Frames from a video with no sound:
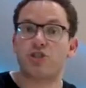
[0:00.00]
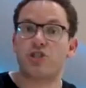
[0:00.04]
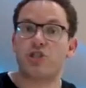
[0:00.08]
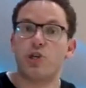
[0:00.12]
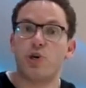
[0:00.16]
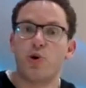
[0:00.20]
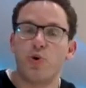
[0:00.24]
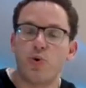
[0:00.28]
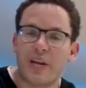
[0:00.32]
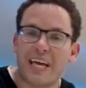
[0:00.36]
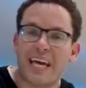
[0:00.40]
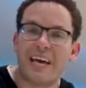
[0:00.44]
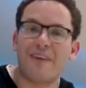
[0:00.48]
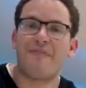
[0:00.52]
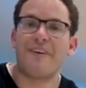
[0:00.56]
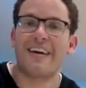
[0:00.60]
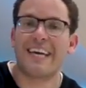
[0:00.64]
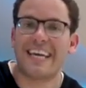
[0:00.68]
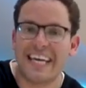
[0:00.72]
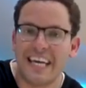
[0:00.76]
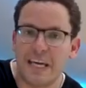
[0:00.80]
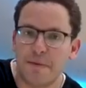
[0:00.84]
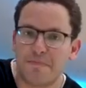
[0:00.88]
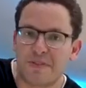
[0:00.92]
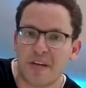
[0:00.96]
Soon, if he
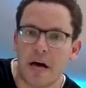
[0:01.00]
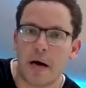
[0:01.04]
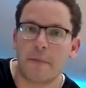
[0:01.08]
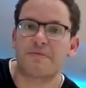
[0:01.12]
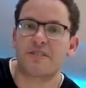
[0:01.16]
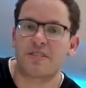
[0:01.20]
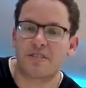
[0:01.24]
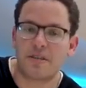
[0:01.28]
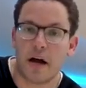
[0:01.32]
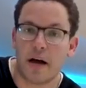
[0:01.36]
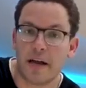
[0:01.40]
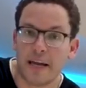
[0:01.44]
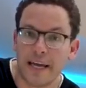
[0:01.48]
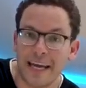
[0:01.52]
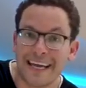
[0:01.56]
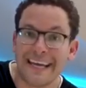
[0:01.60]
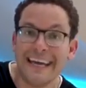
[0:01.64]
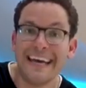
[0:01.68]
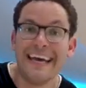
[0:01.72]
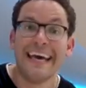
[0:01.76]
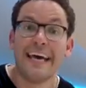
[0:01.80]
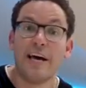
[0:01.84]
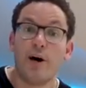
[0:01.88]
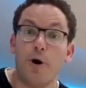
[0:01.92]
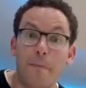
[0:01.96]
keeps up
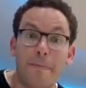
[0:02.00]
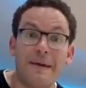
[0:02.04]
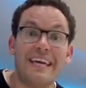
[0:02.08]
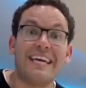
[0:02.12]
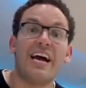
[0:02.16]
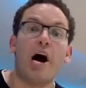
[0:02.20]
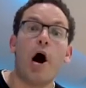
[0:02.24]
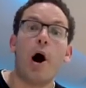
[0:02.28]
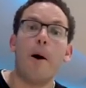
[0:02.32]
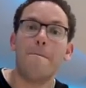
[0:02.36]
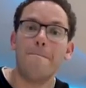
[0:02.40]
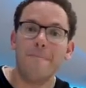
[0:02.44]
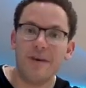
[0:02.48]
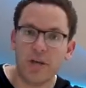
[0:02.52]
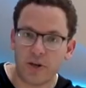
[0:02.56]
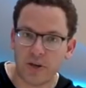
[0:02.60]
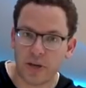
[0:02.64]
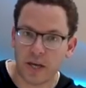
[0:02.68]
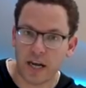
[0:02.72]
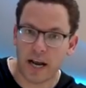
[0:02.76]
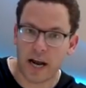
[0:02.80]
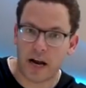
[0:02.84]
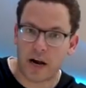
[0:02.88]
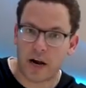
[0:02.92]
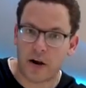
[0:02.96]
studying, he'll be a
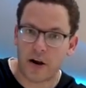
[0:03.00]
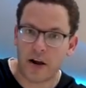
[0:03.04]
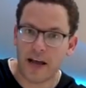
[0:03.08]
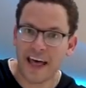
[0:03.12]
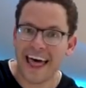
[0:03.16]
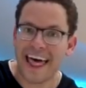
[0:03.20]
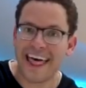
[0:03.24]
millionaire.